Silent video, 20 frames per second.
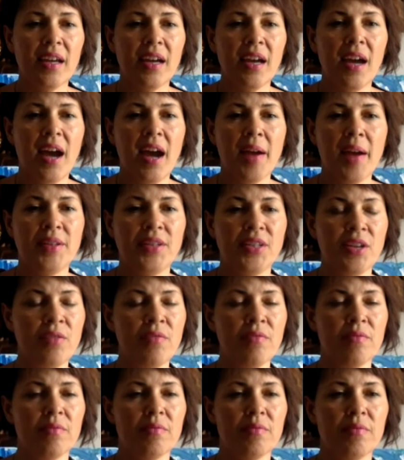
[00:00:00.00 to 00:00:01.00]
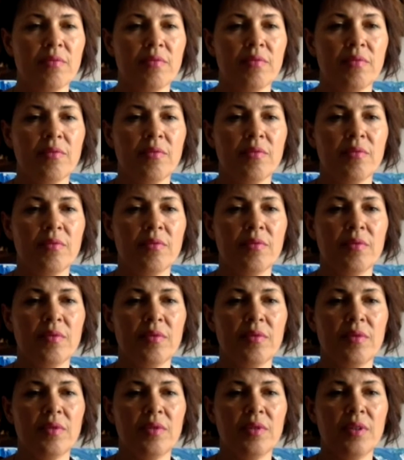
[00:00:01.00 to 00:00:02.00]
I don't,
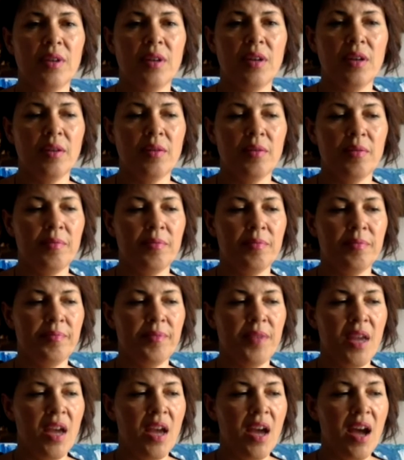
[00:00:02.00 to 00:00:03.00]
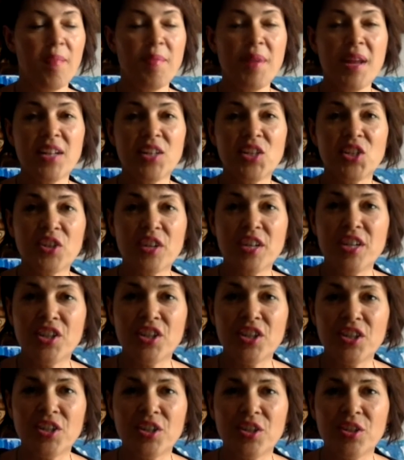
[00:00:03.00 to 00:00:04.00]
uh, I'm not a
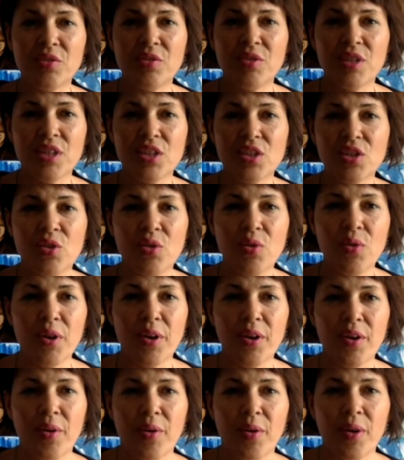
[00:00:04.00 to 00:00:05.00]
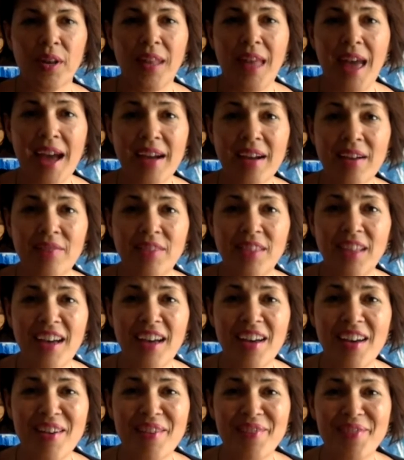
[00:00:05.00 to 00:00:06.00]
stranger to discord or lack of
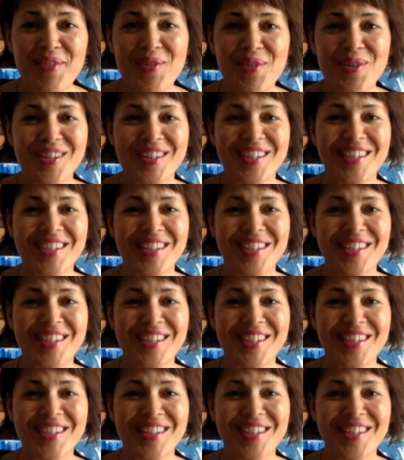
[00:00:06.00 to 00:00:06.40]
love or.